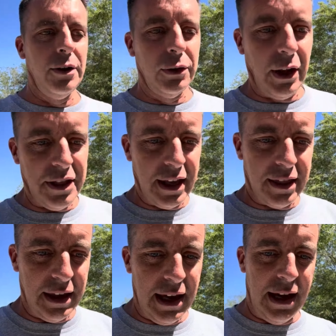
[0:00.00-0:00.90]
news. I
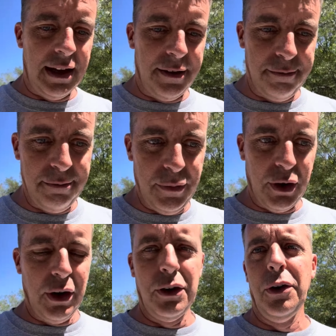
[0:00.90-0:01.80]
think the uh,
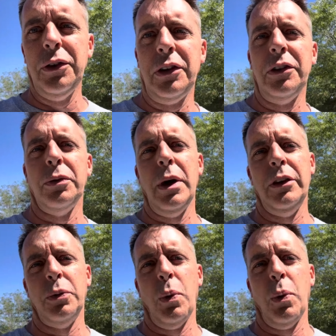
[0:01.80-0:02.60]
the good news is, is